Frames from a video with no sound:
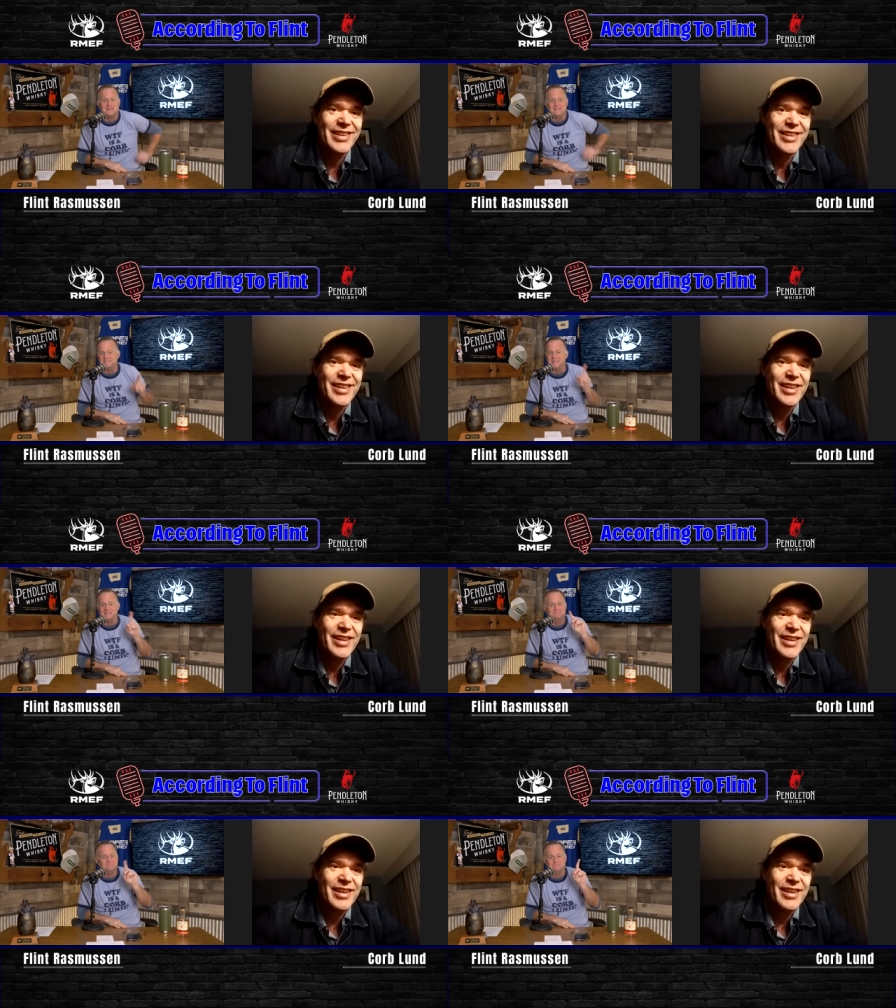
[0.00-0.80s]
yeah. said,
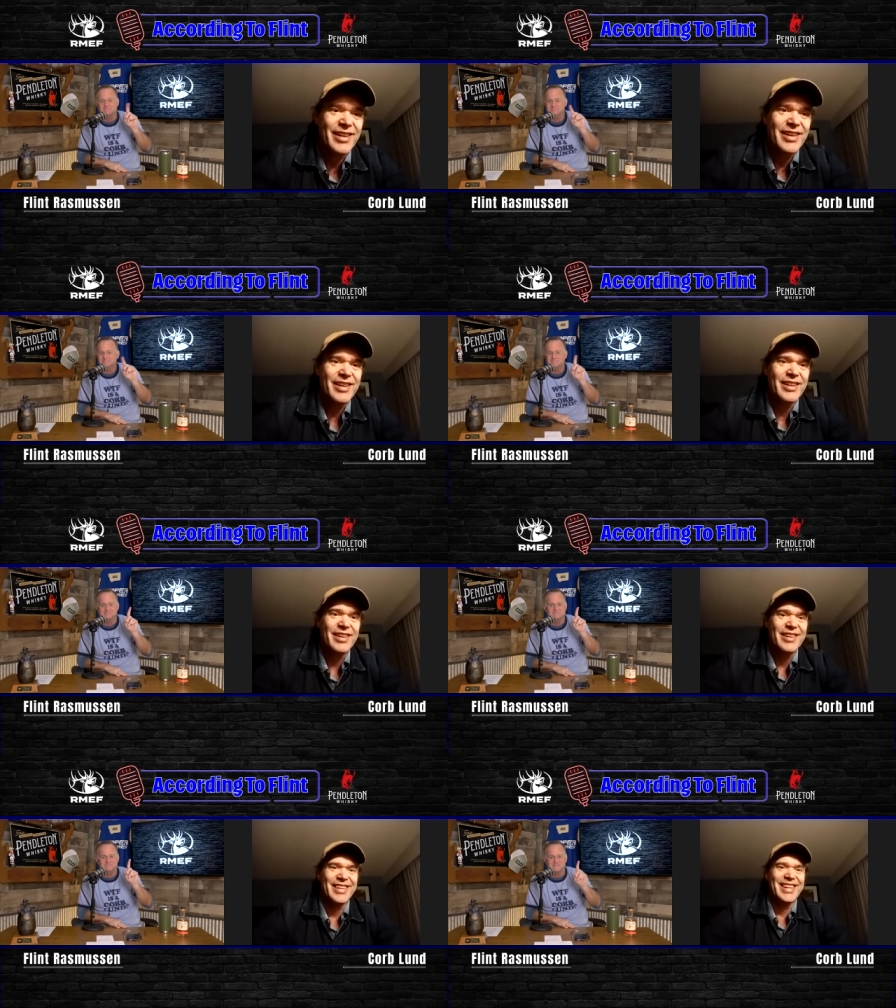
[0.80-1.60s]

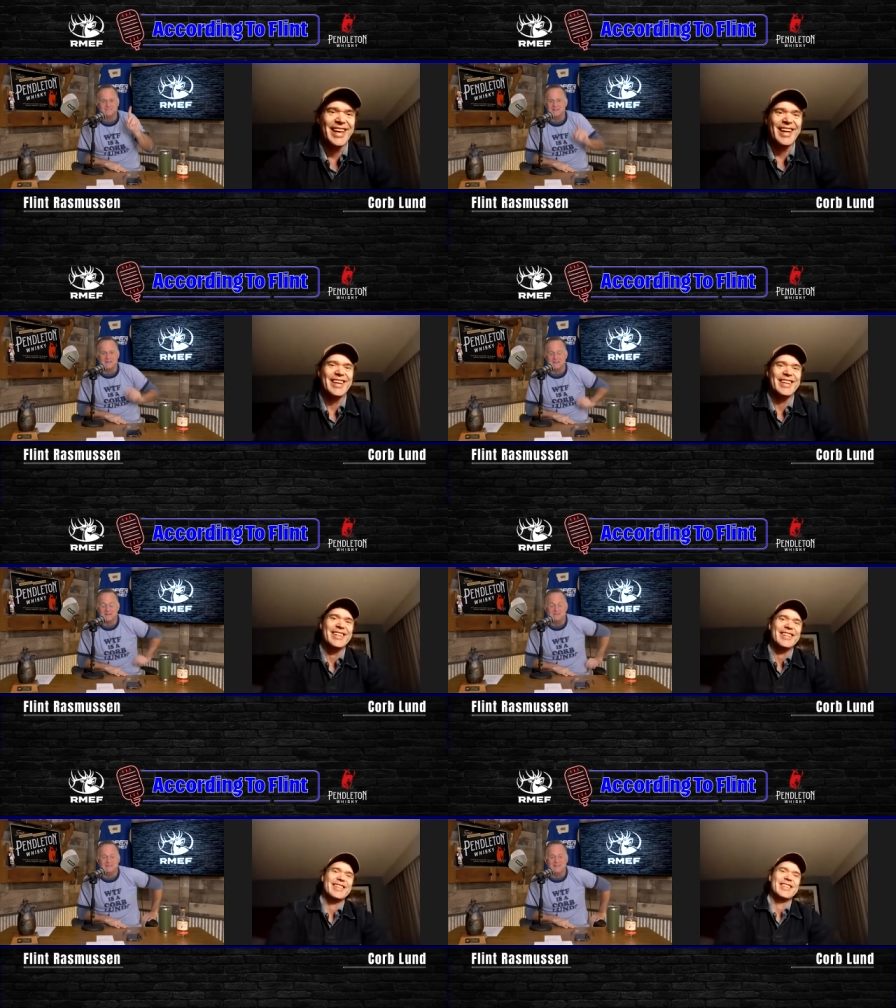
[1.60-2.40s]
I'm not yeah. going to
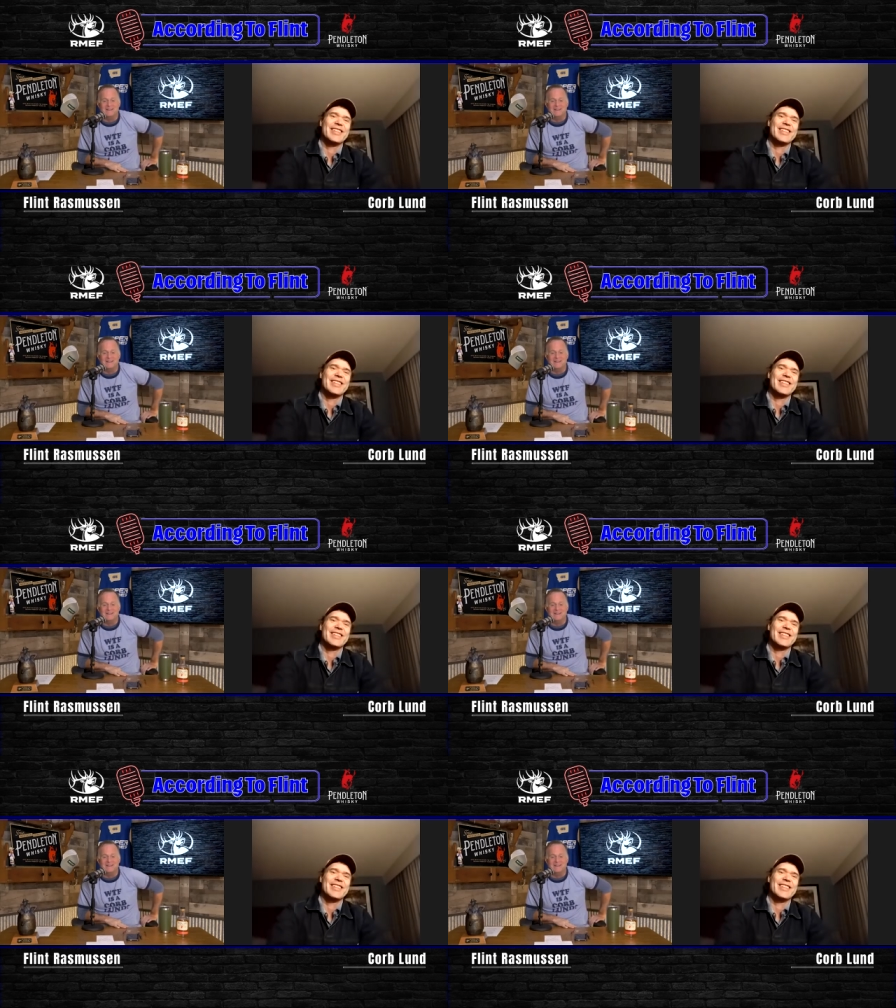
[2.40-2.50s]
do that